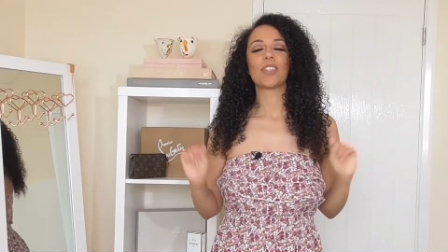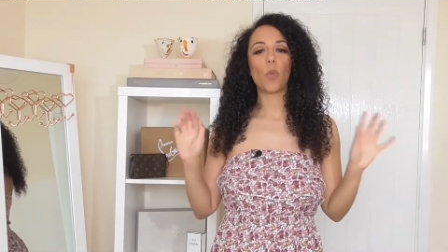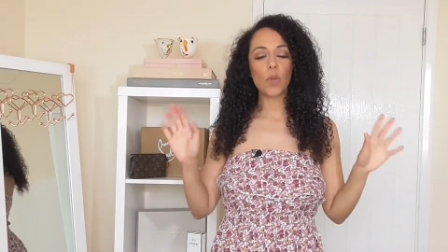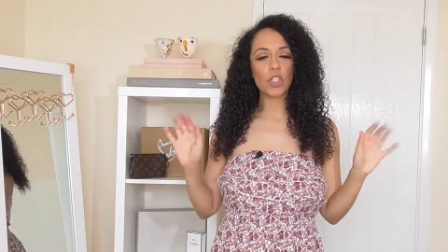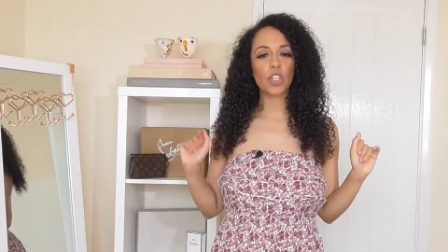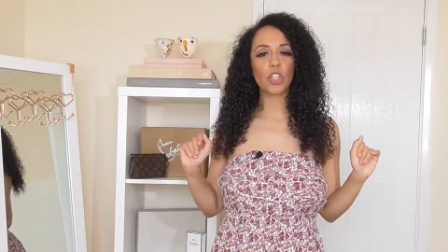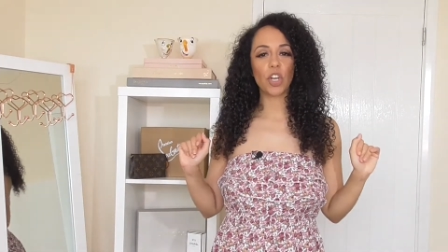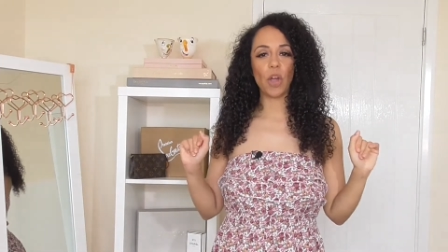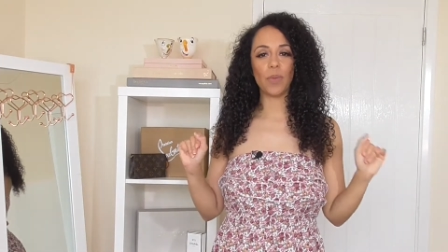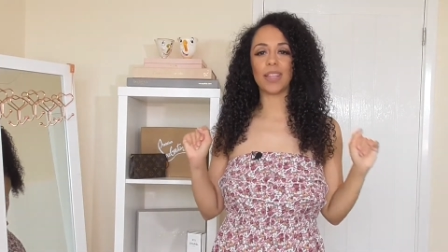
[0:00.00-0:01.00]
So we're just gonna
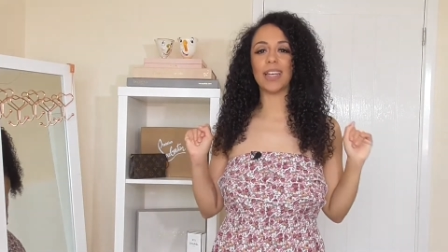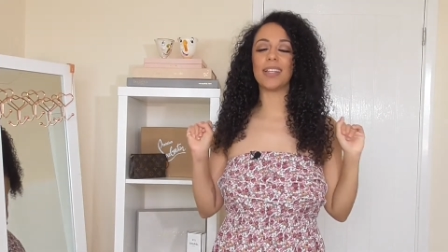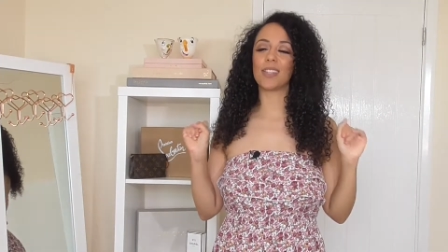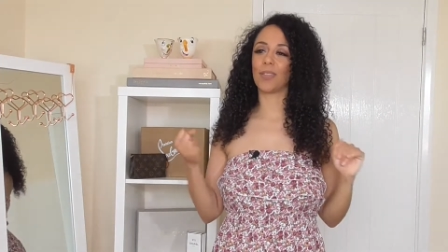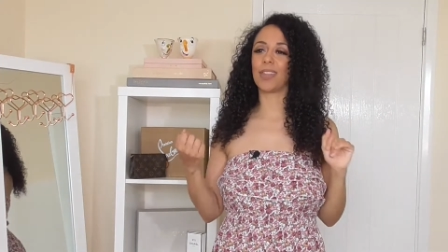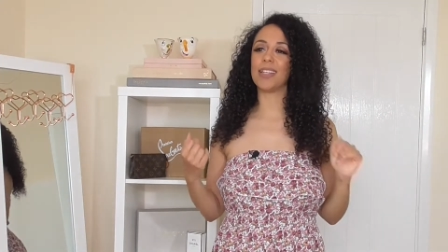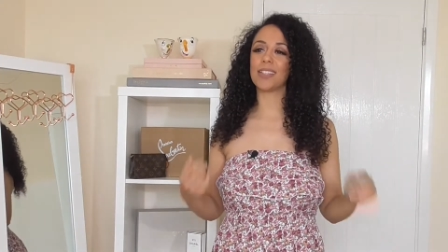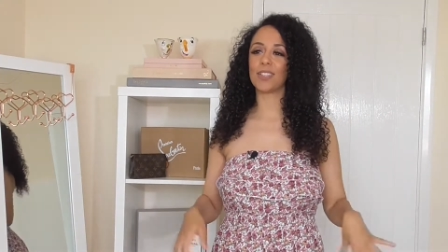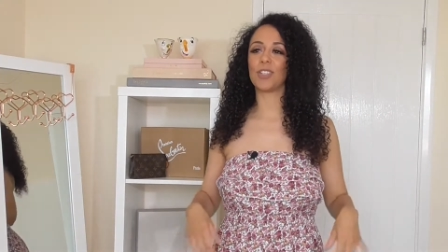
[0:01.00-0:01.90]
go with it. So these are